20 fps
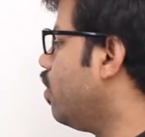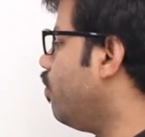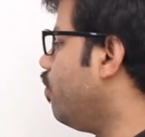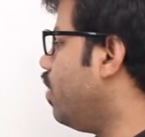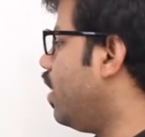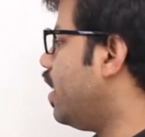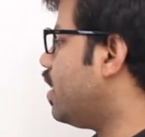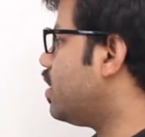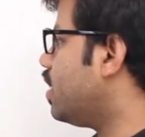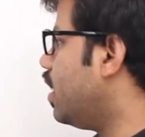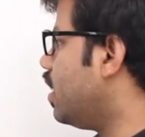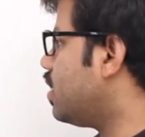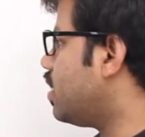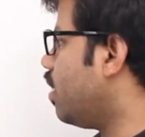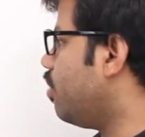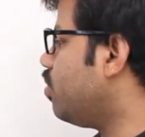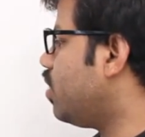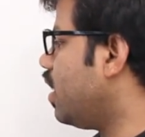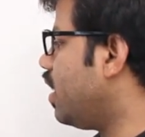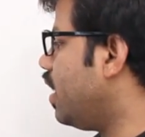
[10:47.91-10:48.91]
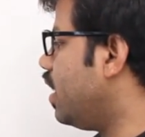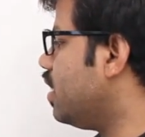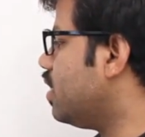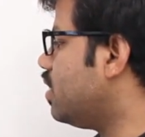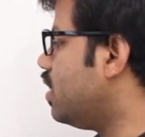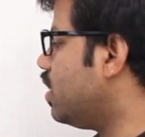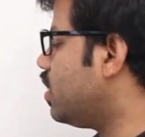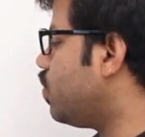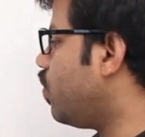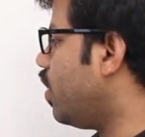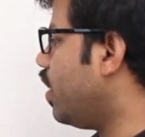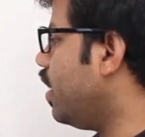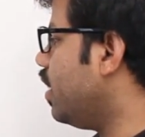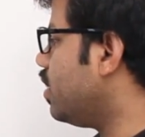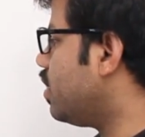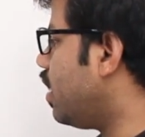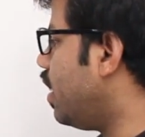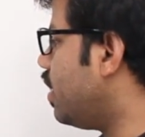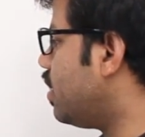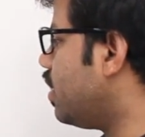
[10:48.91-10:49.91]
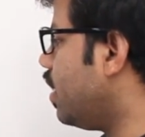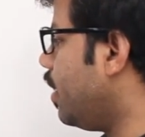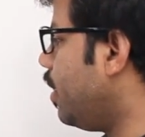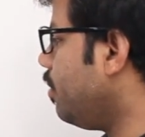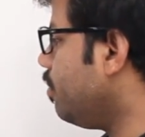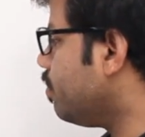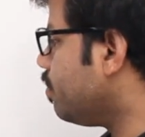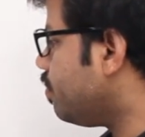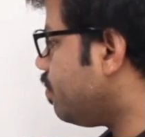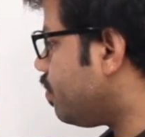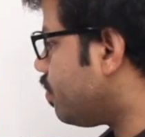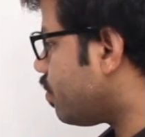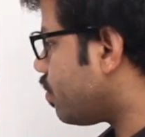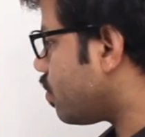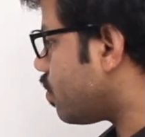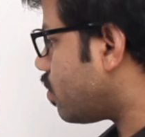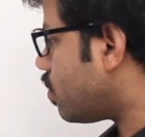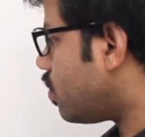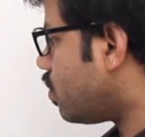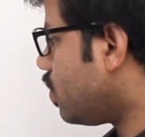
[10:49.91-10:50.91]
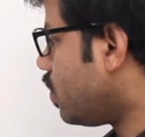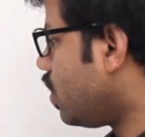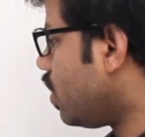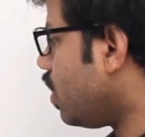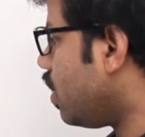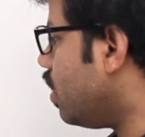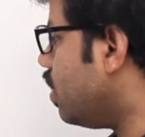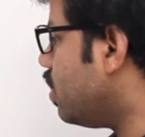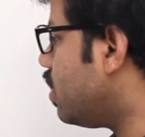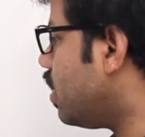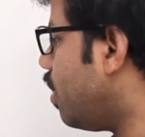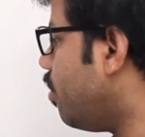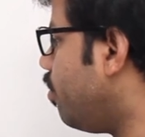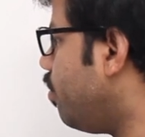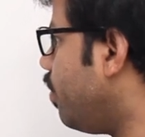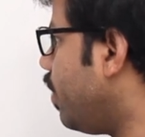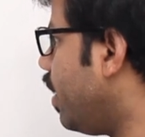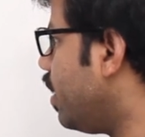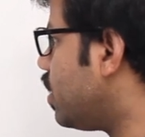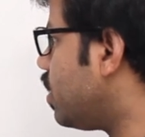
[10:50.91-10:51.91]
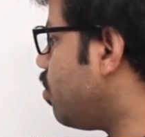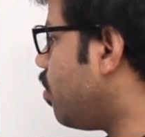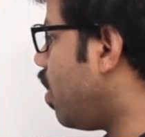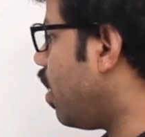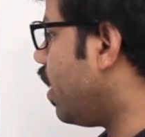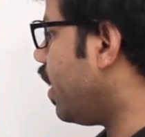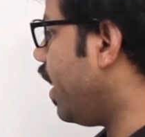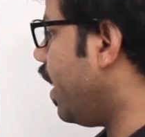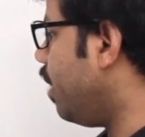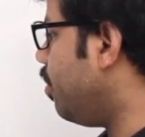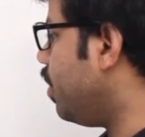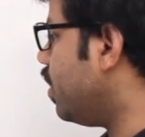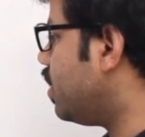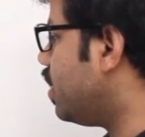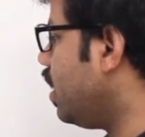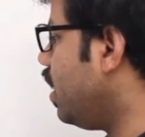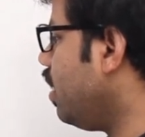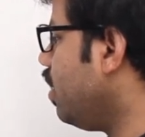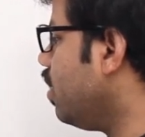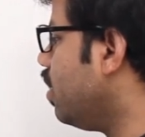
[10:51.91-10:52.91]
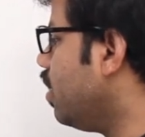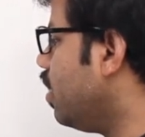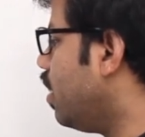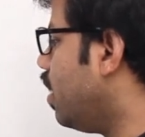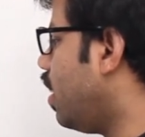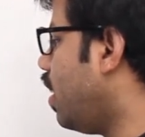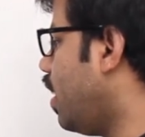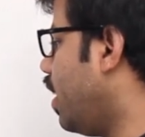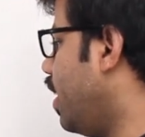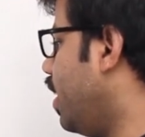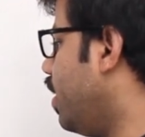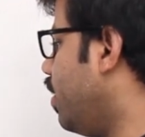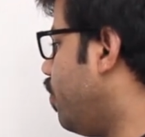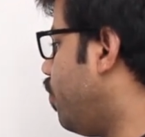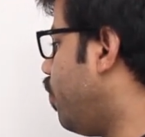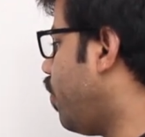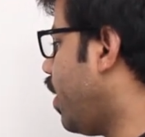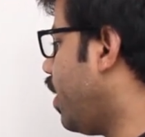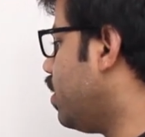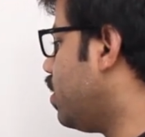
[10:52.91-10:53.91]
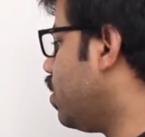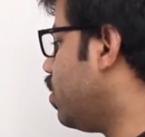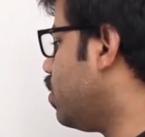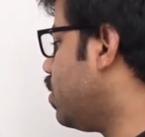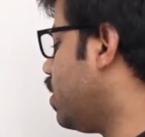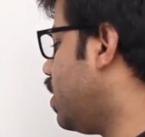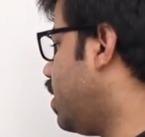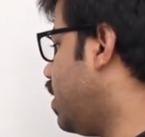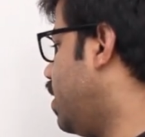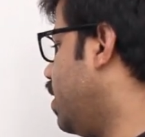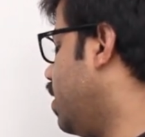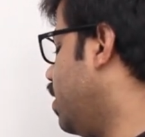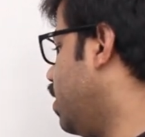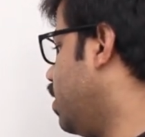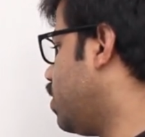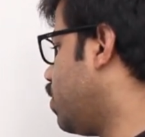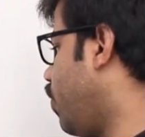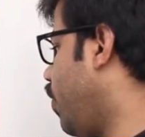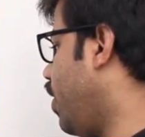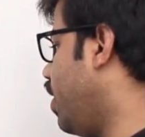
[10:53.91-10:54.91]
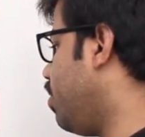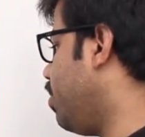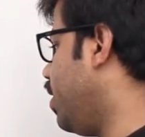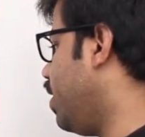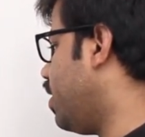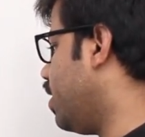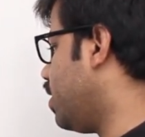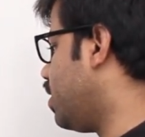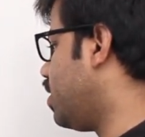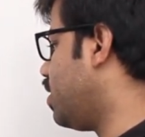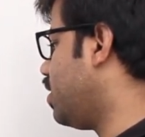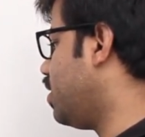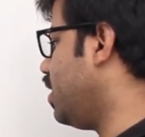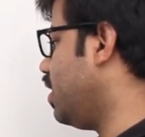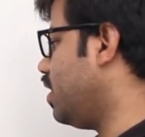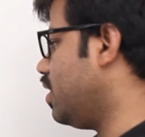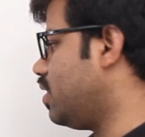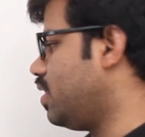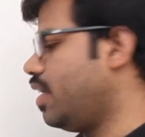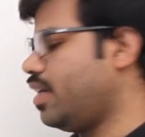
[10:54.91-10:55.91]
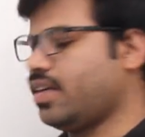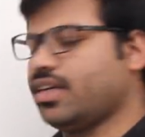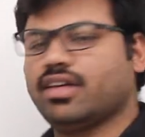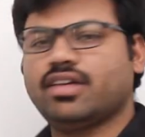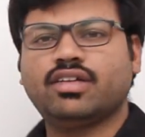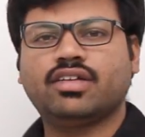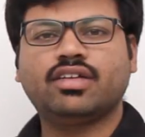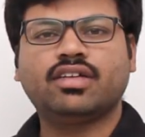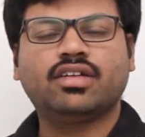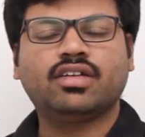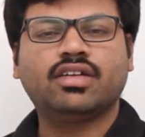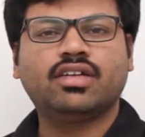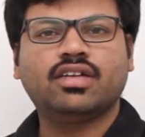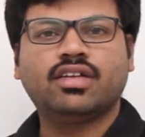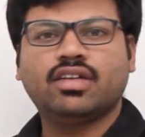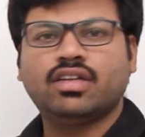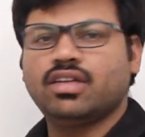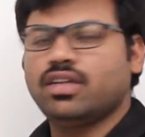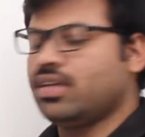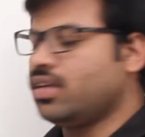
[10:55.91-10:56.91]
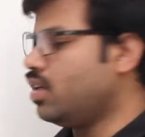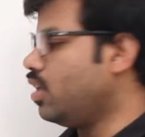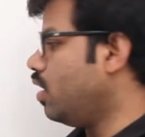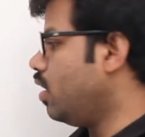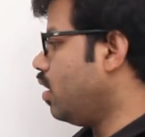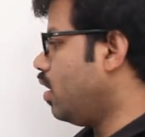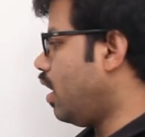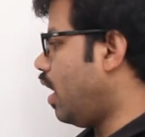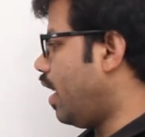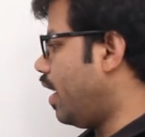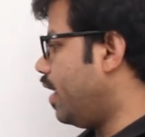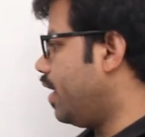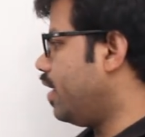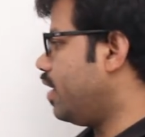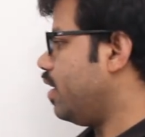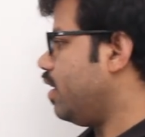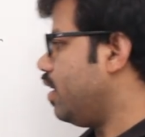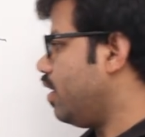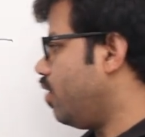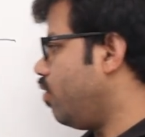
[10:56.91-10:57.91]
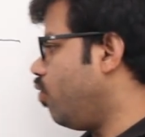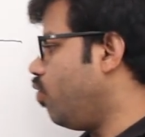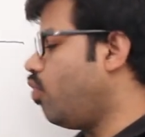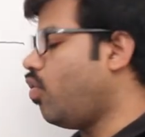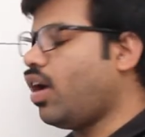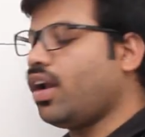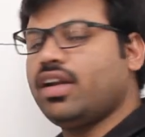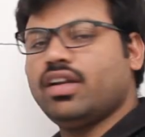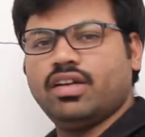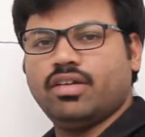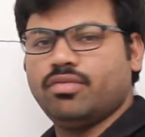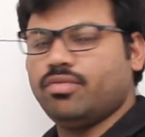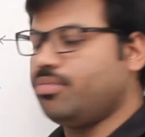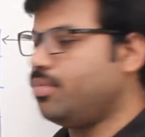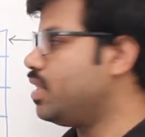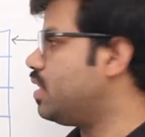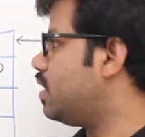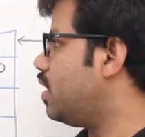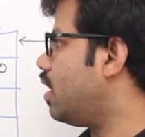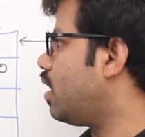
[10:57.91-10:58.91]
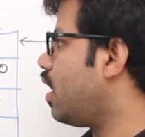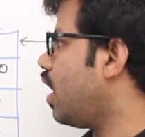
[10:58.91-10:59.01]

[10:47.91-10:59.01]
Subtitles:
Let's say something is, this one is, let's say some small ABC and 5000 square meters. See this data. And one Mr.